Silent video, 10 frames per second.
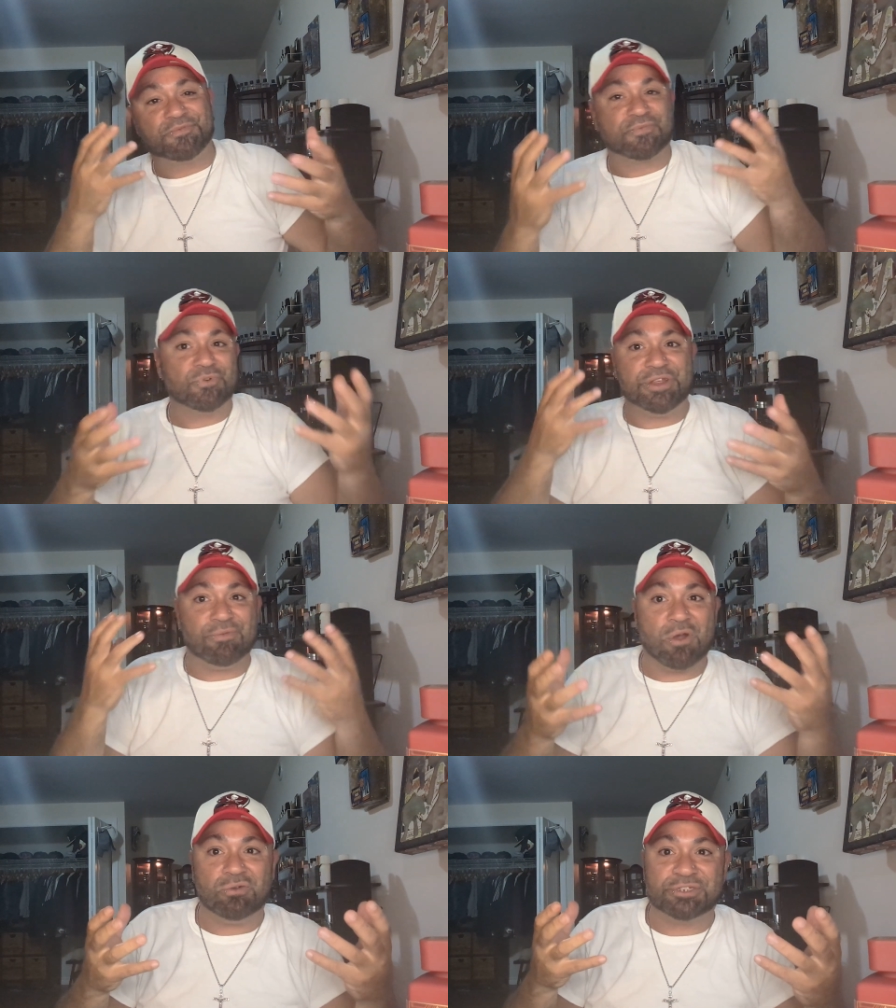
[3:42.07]
fruity
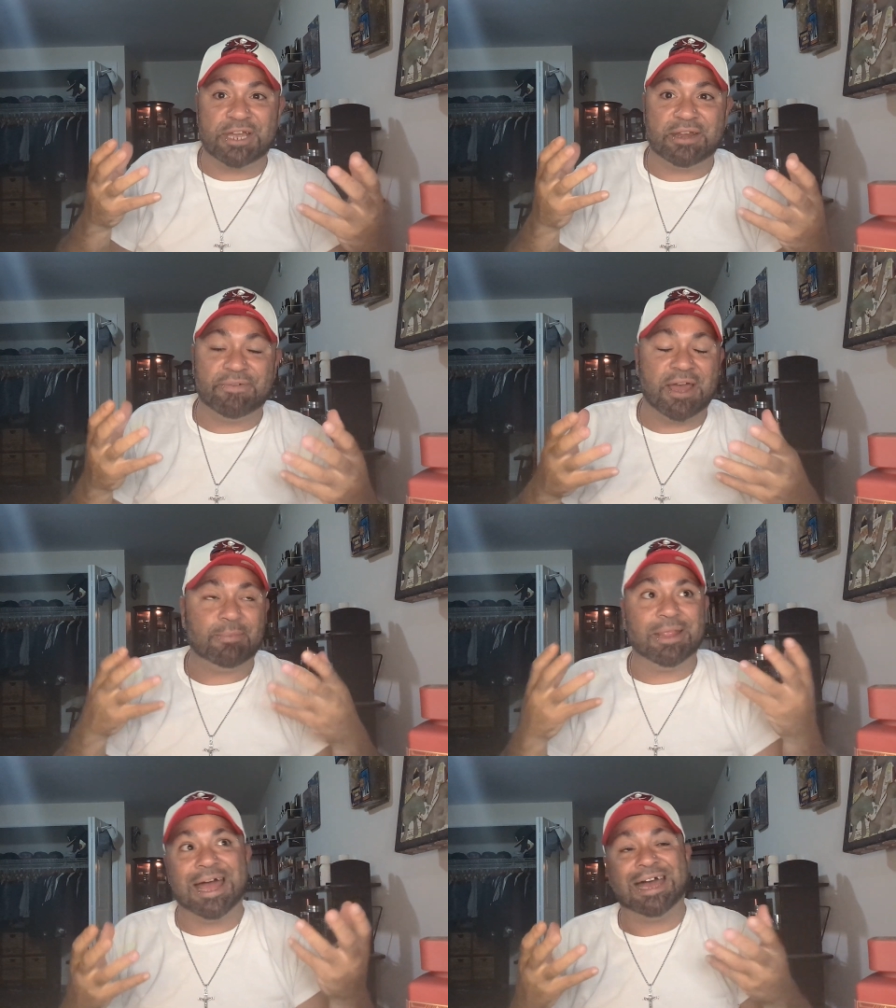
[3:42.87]
rose kind of
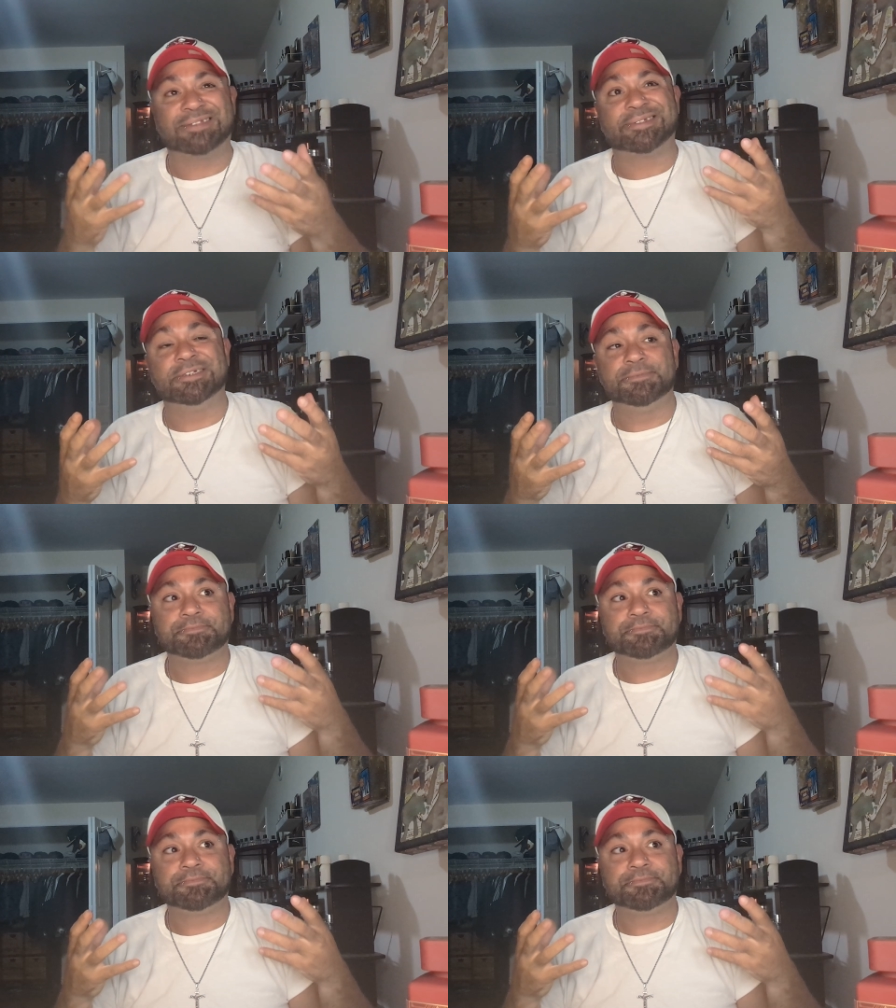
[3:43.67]
vibe last